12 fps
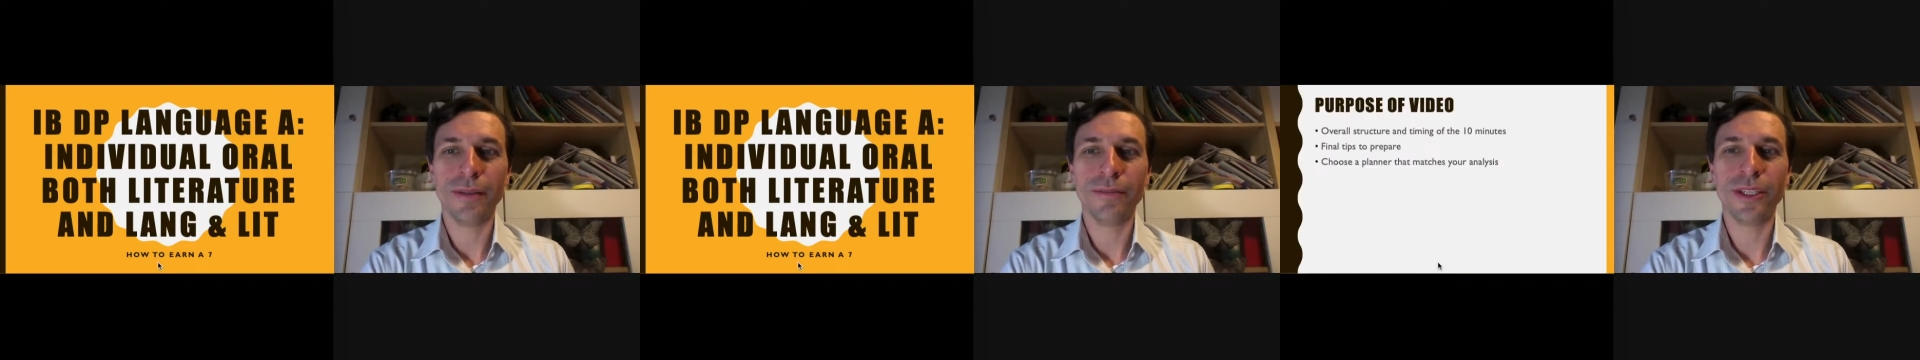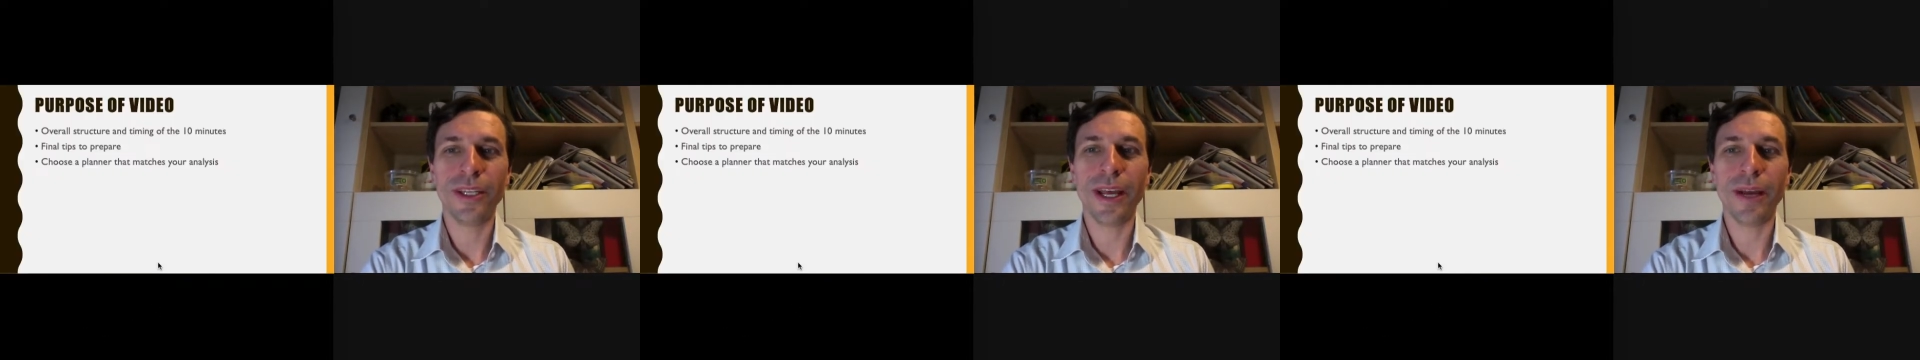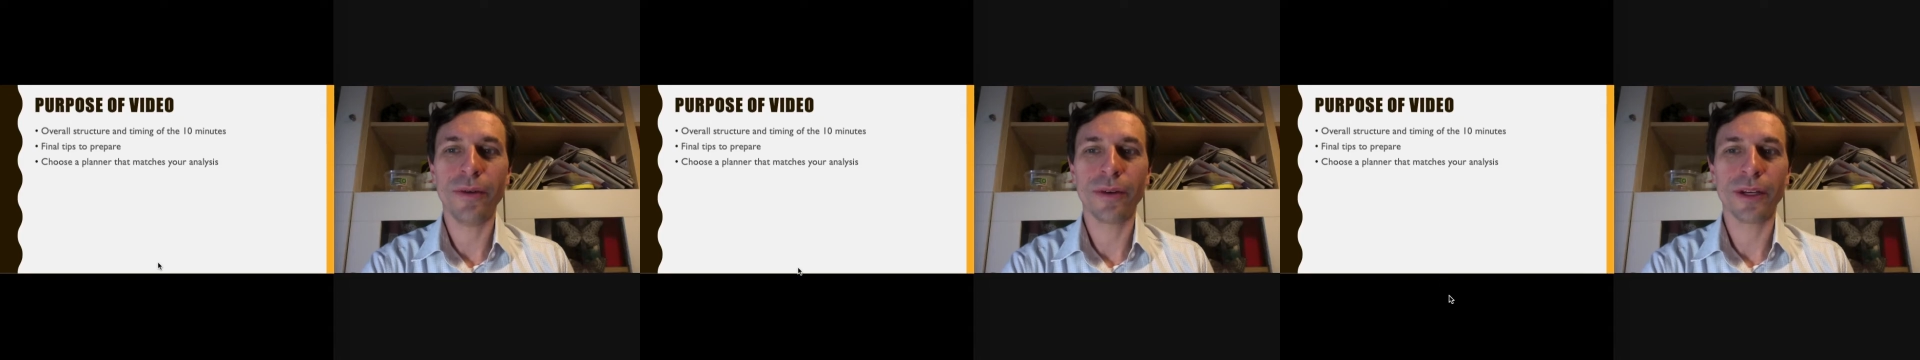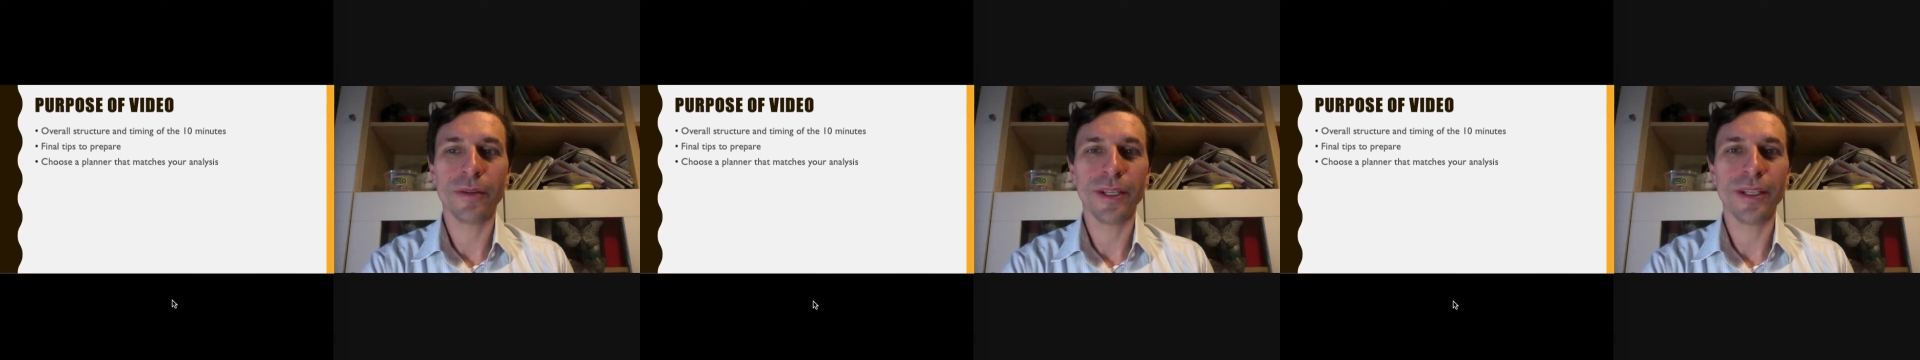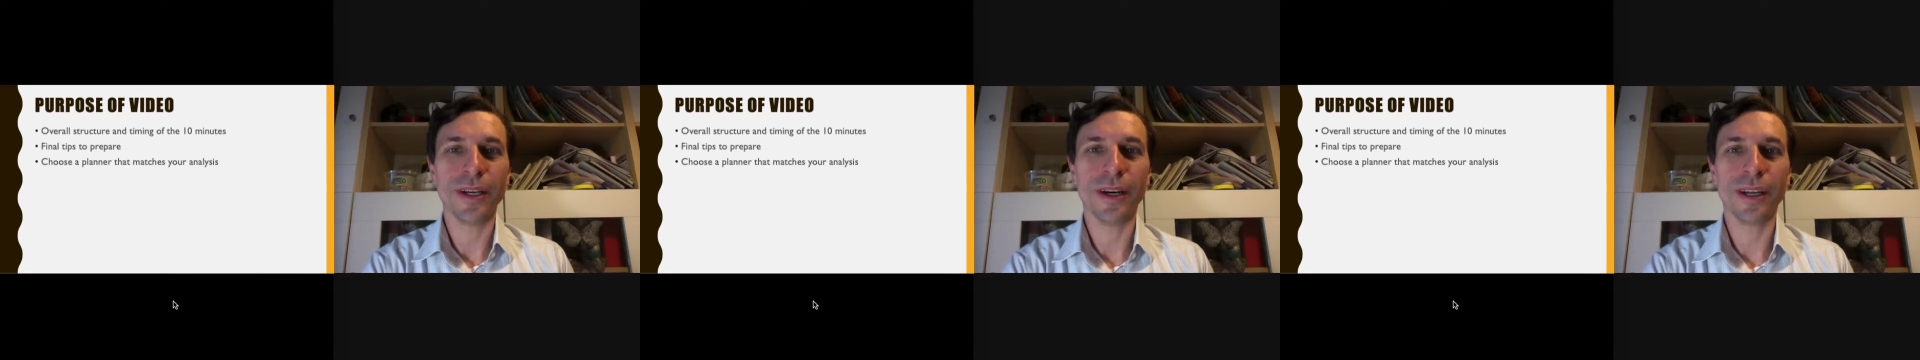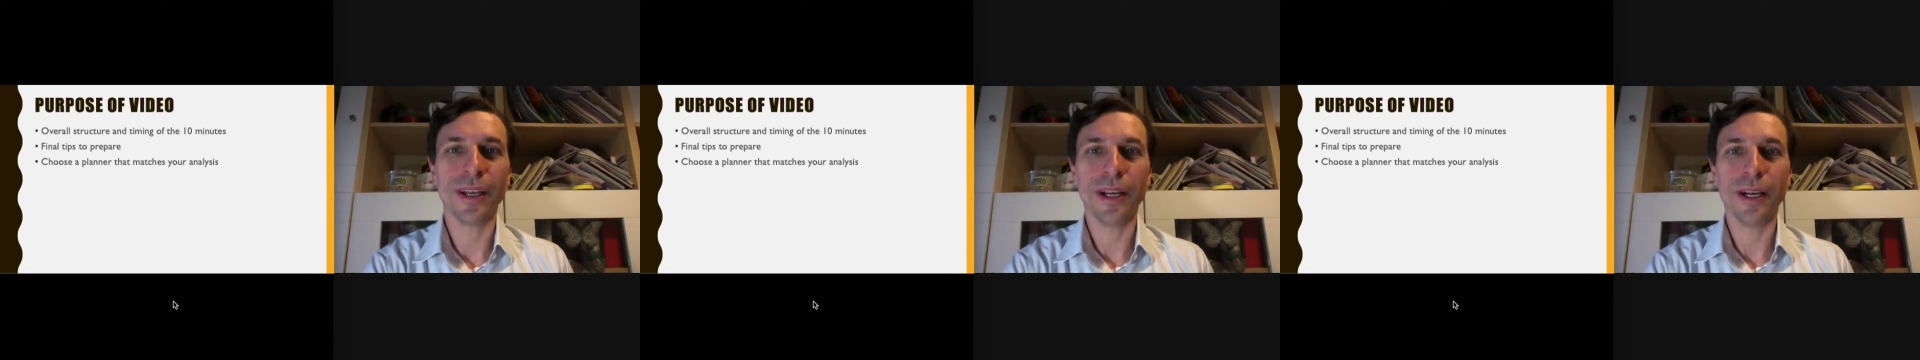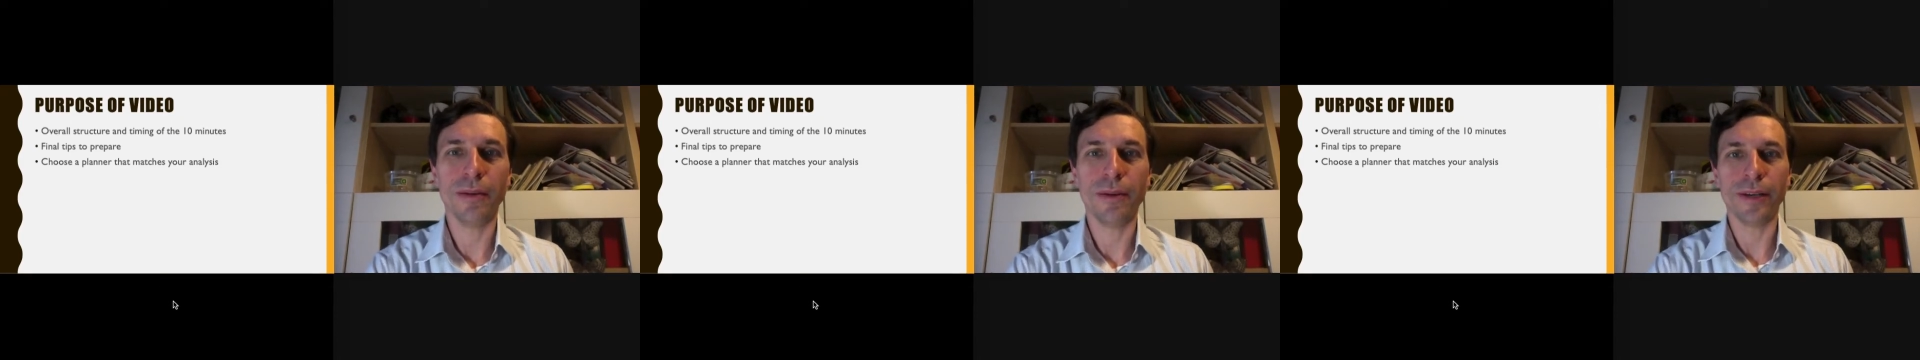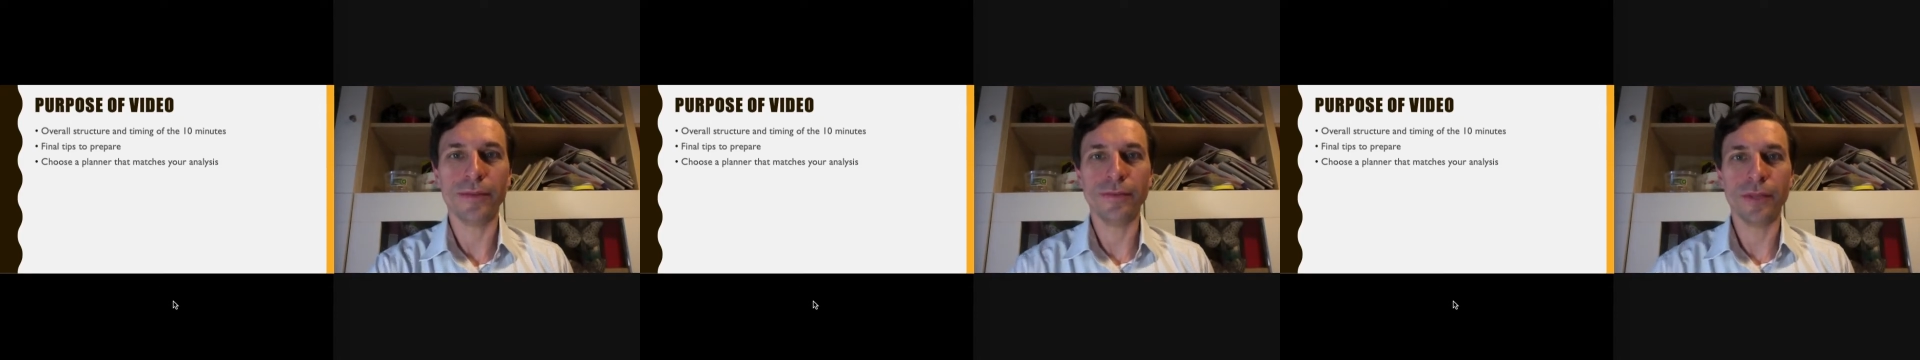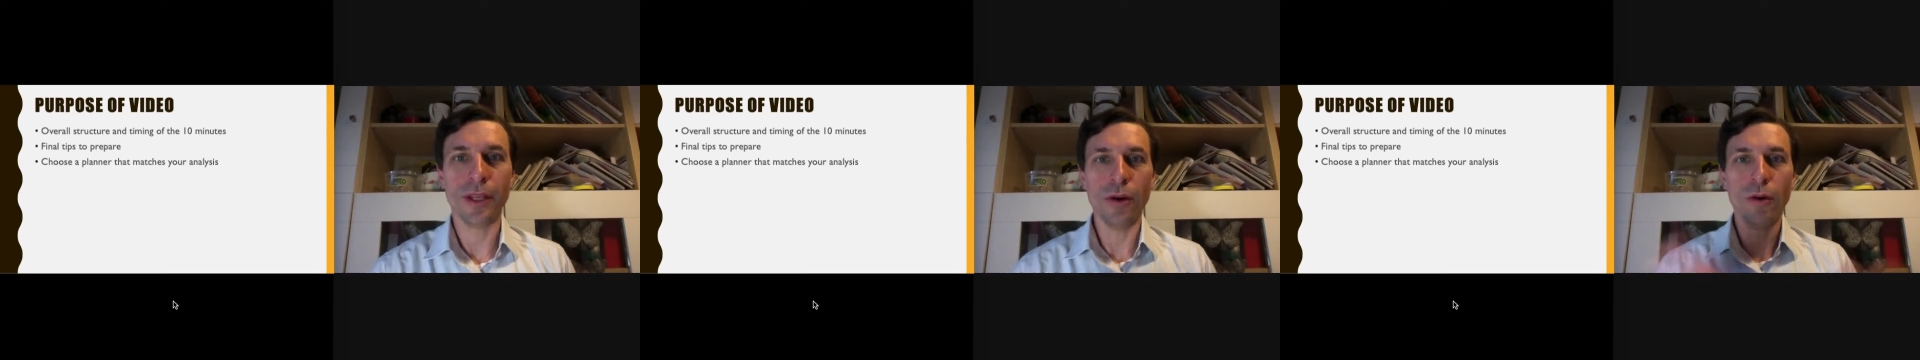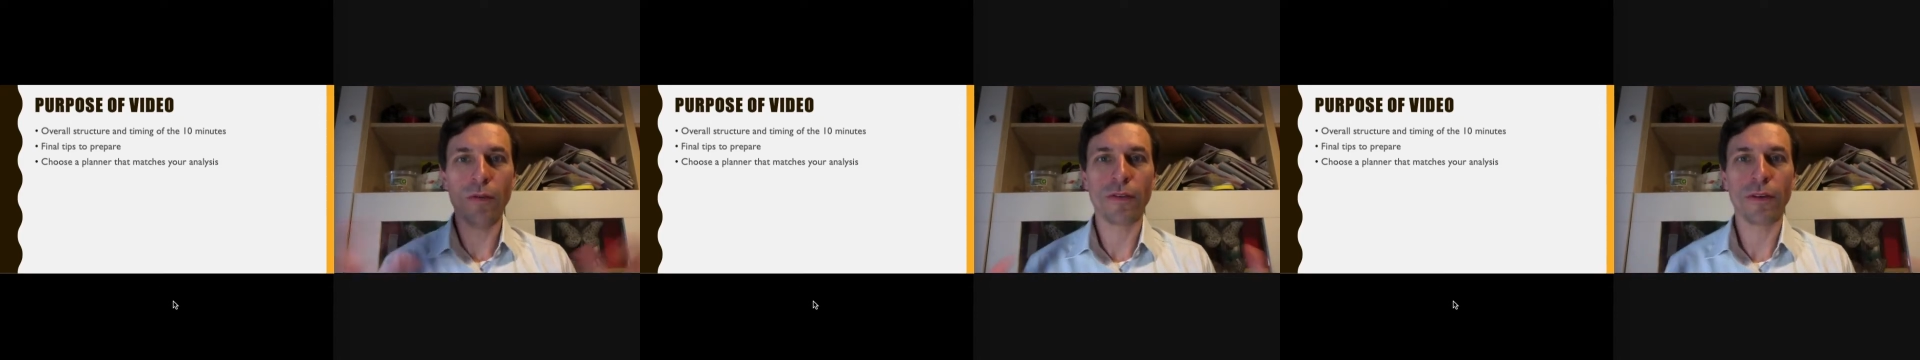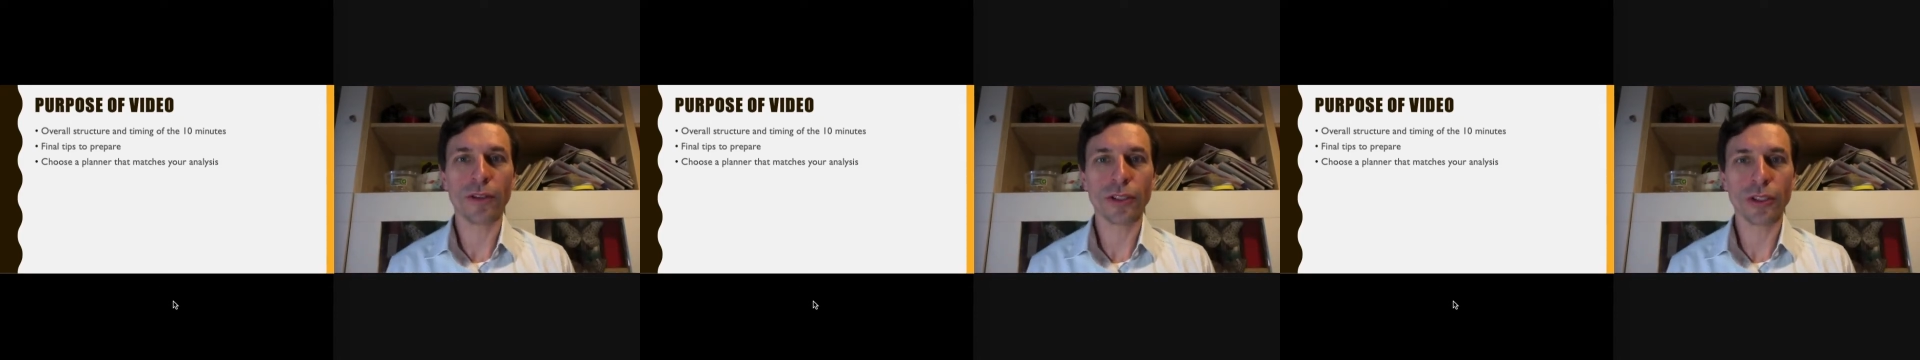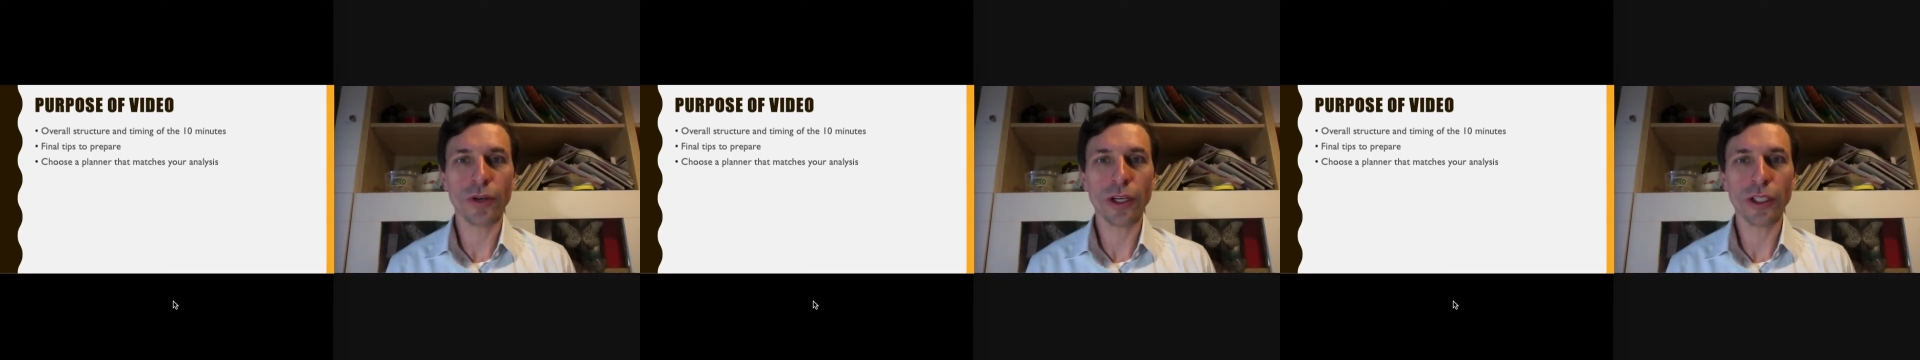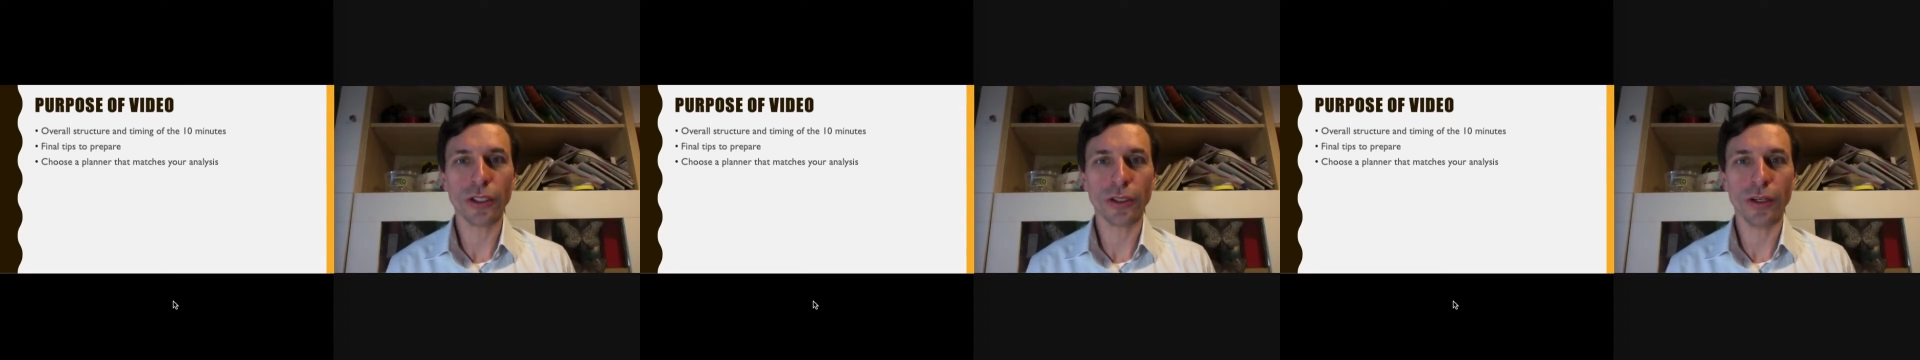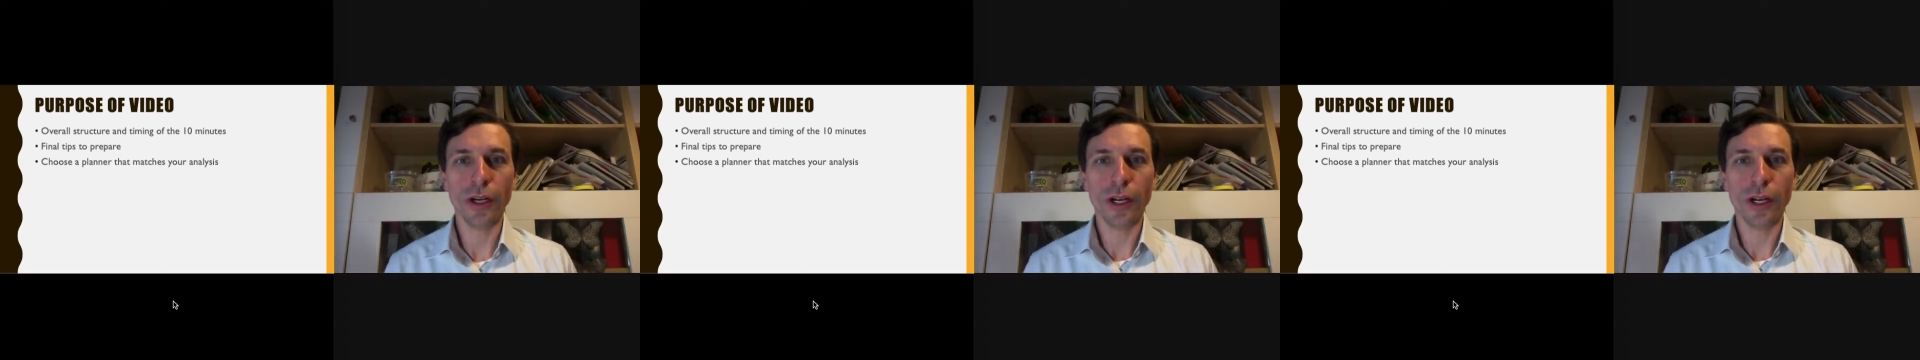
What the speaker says: Today we're going to be talking about the overall structure.